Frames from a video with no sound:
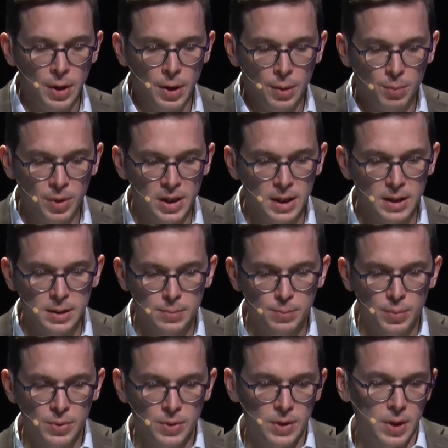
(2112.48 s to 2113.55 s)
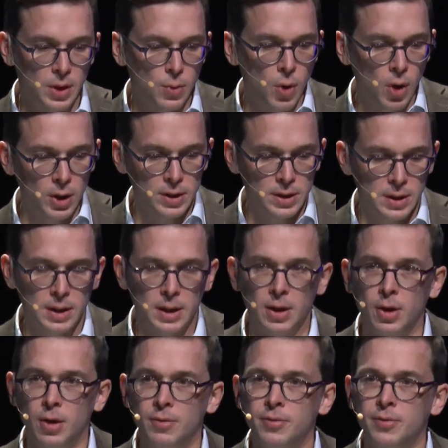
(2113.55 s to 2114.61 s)
because the quality
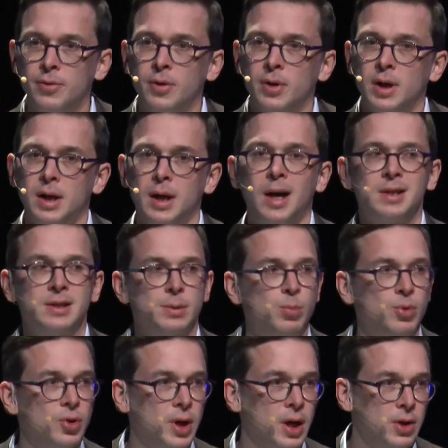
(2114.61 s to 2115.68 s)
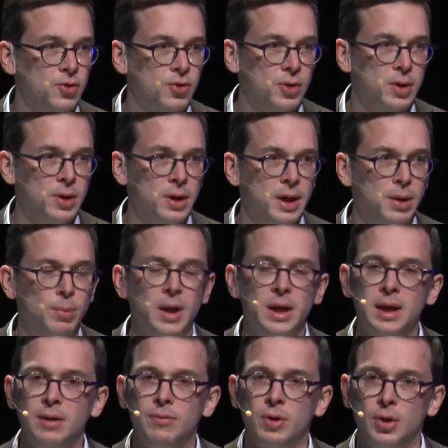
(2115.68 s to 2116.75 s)
of glass production in
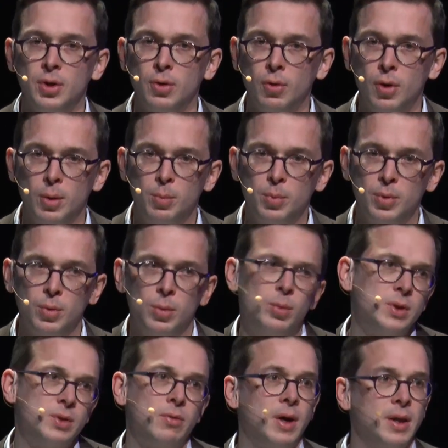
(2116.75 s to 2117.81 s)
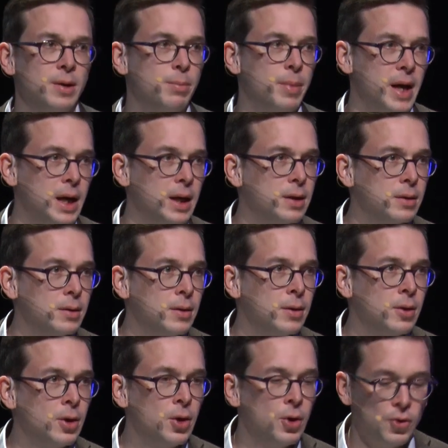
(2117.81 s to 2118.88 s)
medieval Europe was rather bad.
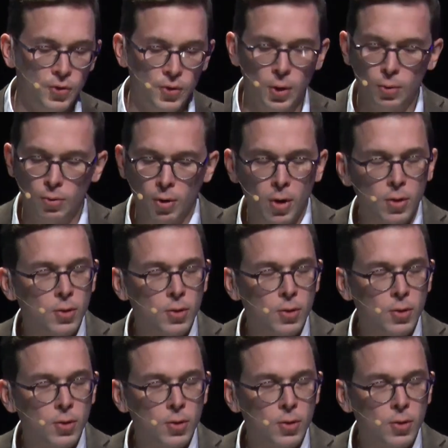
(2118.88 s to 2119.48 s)
So rock